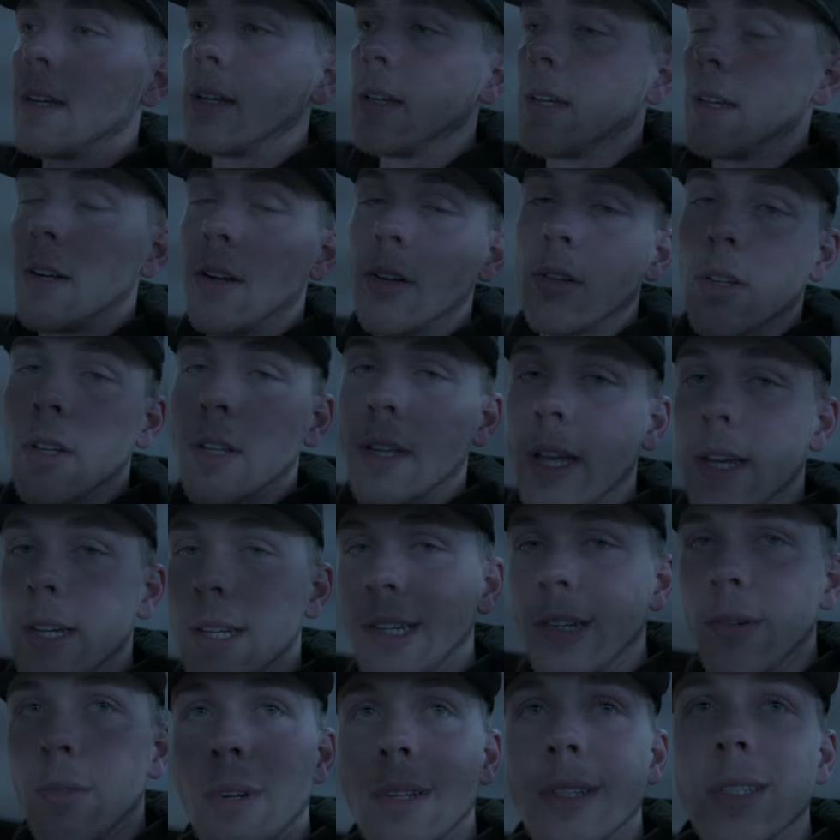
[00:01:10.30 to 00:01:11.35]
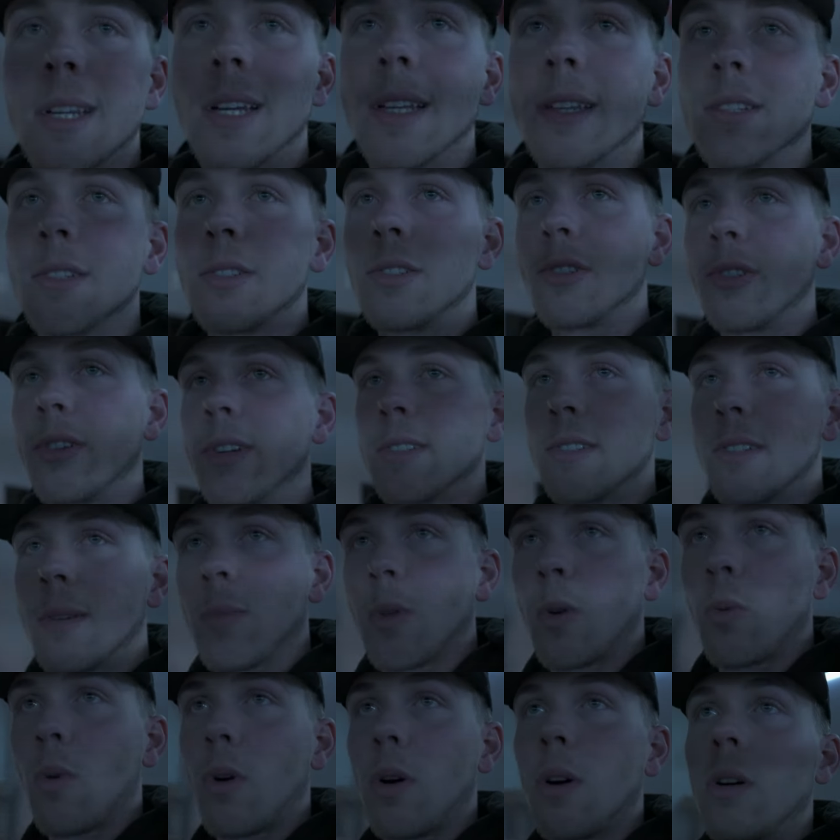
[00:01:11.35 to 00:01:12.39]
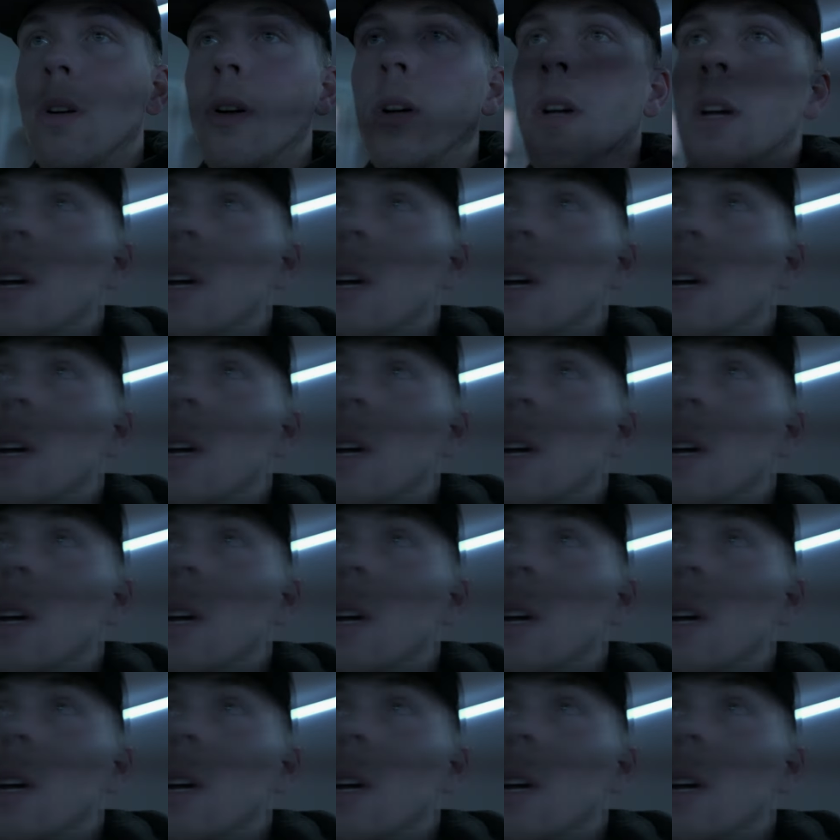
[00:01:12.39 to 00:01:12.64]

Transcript: it don't look that good when it's got the strings up the wall.